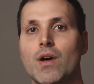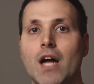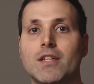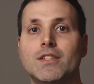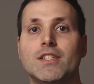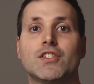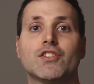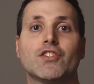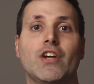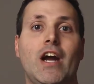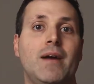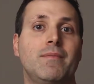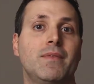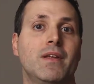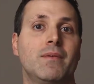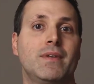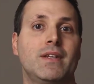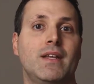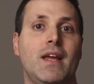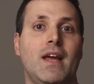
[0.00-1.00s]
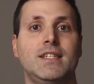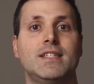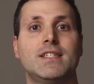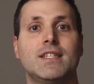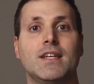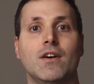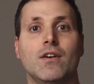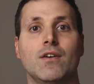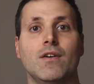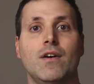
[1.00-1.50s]
I'll describe them in
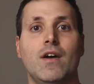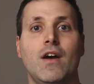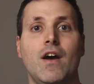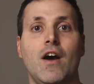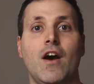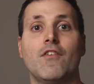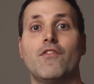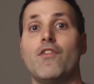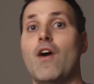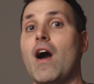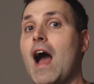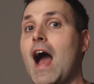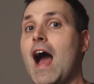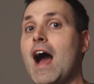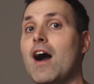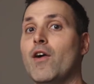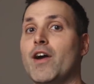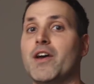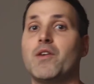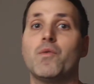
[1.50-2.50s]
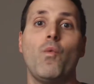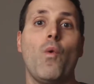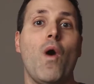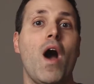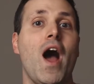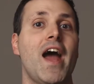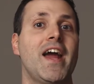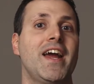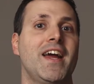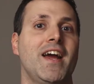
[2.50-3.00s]
detail of how and
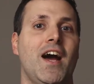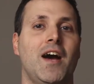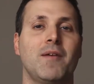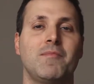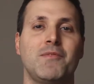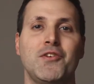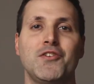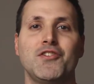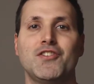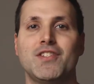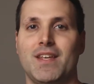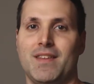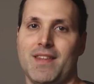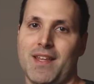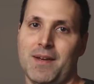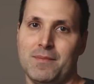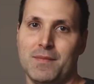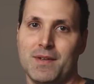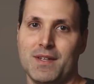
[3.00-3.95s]
why I'm using them.